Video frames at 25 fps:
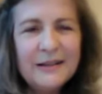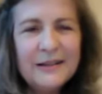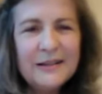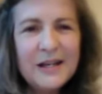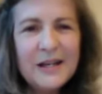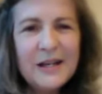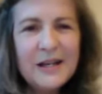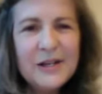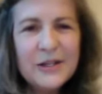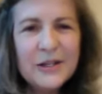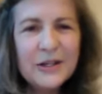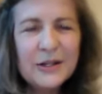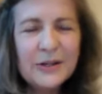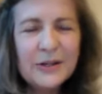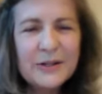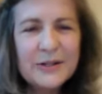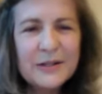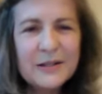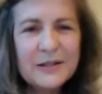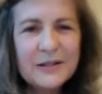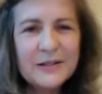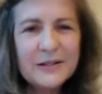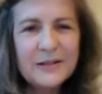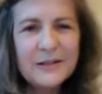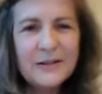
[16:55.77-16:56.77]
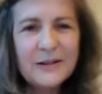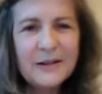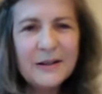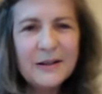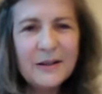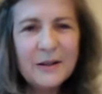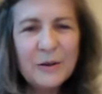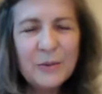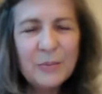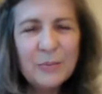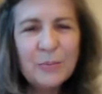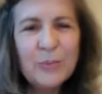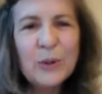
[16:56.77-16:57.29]
teacher's
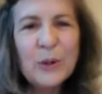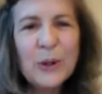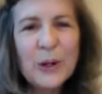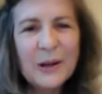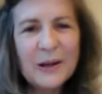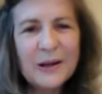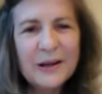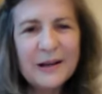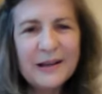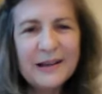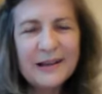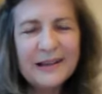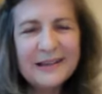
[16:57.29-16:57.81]
book